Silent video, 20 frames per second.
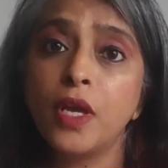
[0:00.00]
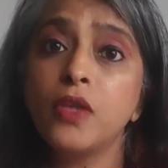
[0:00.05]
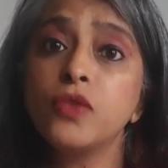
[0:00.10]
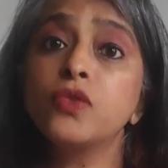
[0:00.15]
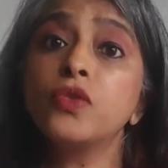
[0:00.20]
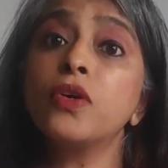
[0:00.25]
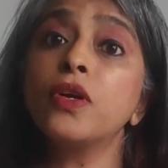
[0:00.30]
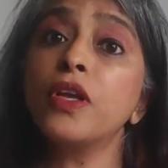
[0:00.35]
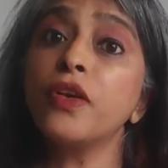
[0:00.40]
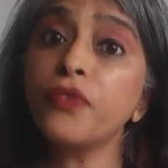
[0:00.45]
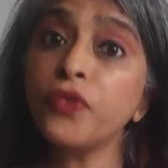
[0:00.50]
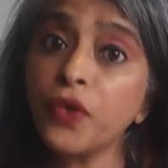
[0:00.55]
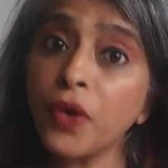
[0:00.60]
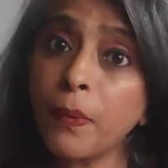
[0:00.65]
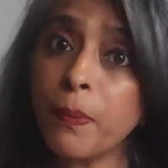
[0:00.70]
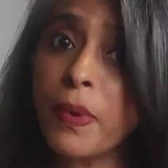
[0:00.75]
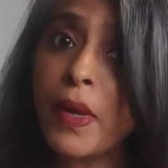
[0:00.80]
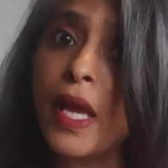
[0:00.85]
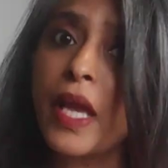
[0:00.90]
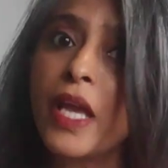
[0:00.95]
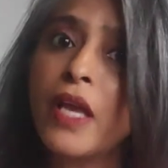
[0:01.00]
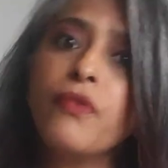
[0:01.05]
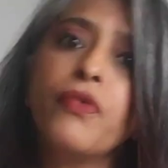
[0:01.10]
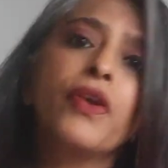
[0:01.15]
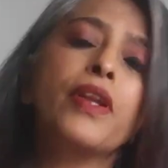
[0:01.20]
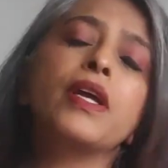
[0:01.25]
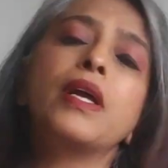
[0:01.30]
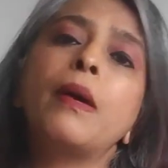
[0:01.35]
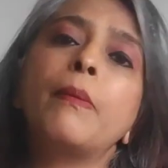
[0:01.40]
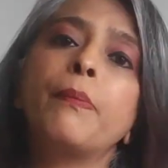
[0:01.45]
So if you're applying
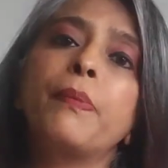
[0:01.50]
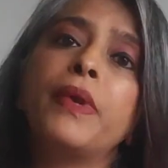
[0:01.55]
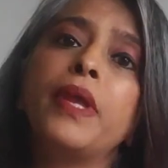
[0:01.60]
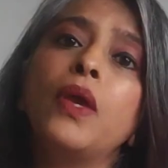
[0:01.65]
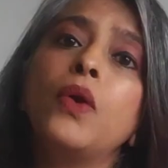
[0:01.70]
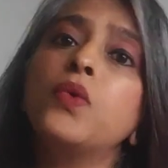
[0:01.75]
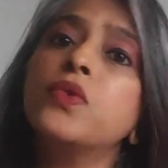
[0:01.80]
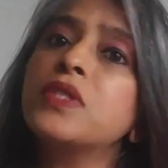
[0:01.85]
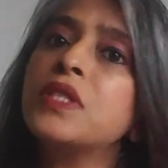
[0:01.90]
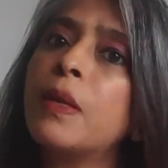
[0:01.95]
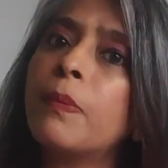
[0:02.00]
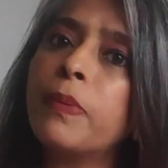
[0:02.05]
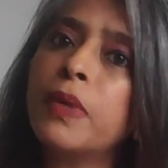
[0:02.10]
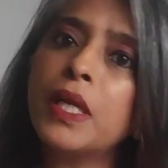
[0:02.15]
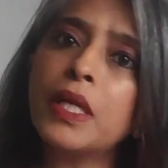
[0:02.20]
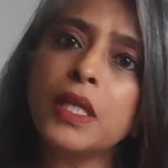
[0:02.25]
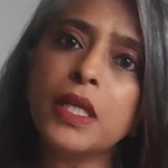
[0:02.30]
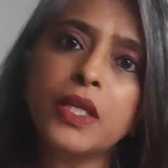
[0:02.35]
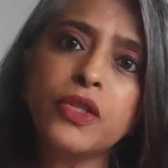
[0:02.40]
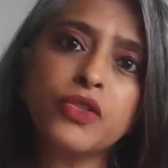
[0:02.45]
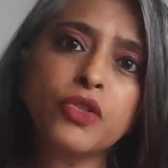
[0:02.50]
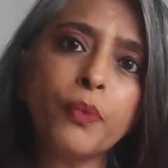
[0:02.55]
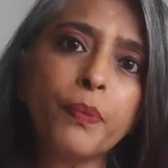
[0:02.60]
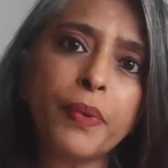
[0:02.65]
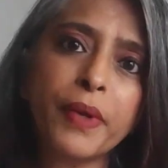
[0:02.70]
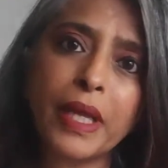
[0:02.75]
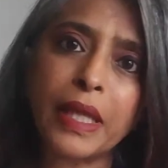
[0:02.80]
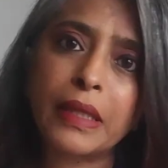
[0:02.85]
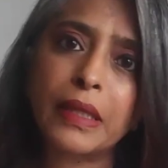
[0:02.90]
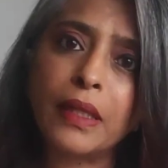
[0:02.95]
for a company who's completely into
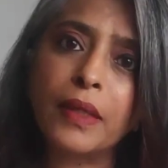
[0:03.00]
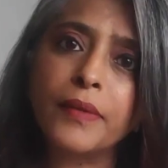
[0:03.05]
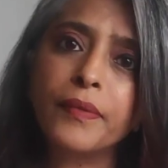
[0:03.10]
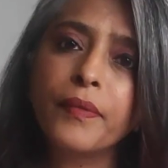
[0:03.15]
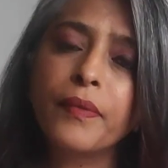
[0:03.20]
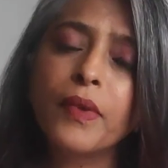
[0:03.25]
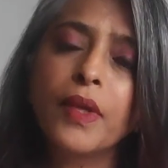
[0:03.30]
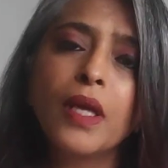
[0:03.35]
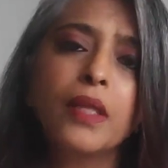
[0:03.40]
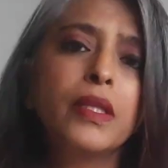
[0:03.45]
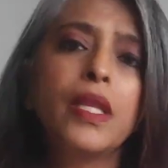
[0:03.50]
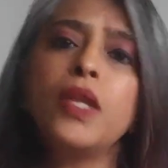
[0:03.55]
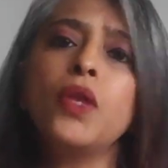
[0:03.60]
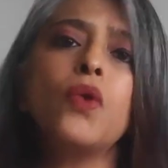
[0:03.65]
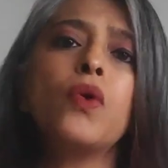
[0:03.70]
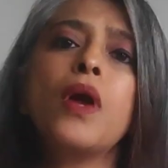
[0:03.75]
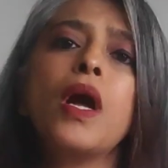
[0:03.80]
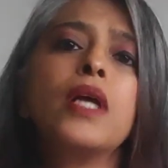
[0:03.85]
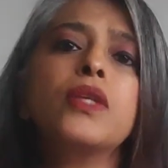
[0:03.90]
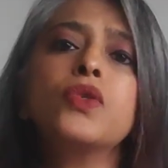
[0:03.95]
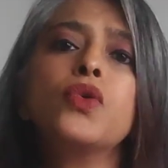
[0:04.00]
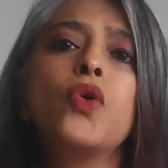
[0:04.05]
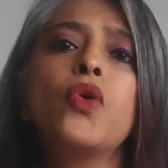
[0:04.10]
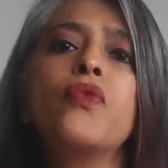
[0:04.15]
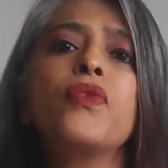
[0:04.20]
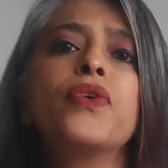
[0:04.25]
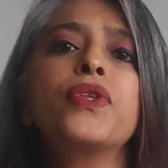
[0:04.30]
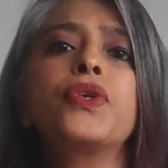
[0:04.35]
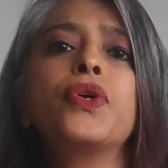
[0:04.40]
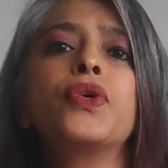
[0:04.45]
Pret, then you can't go
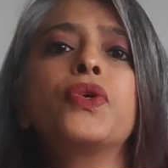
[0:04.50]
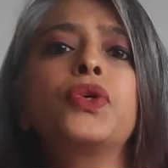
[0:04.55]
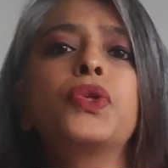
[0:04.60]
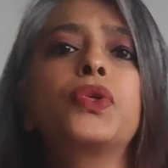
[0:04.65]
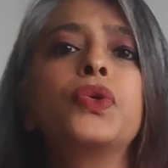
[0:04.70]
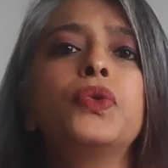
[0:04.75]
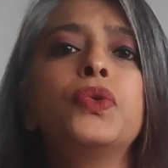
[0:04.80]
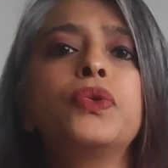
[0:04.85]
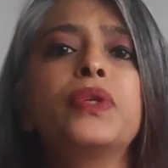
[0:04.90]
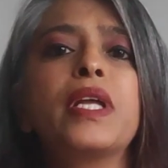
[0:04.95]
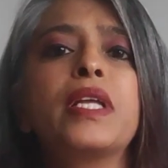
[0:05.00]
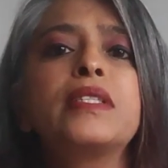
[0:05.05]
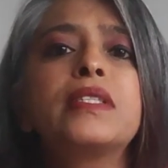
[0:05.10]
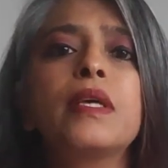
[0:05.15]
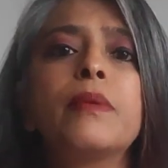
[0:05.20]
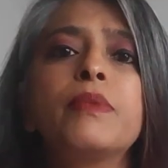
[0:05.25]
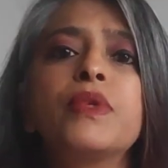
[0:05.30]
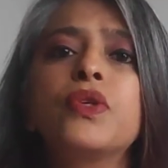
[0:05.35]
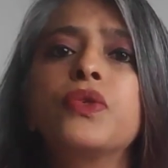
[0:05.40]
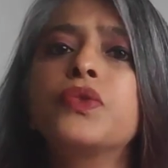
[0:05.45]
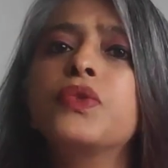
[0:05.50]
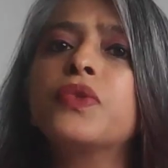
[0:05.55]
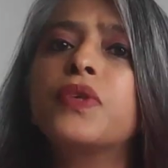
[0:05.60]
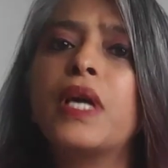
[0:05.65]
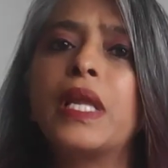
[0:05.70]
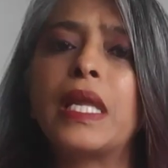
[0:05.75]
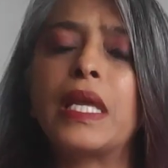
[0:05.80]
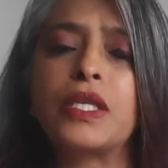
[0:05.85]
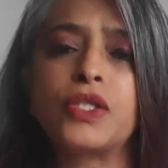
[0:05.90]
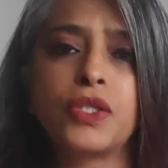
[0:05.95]
with your couture and demi couture
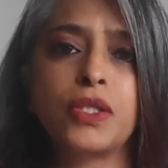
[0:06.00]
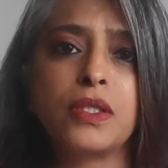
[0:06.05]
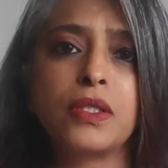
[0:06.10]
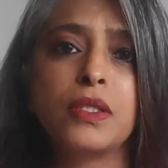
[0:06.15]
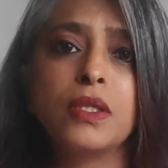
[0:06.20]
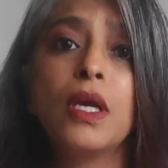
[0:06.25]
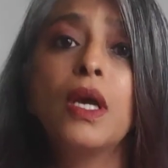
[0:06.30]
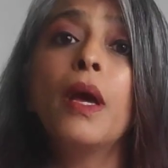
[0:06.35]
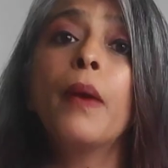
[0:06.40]
collection.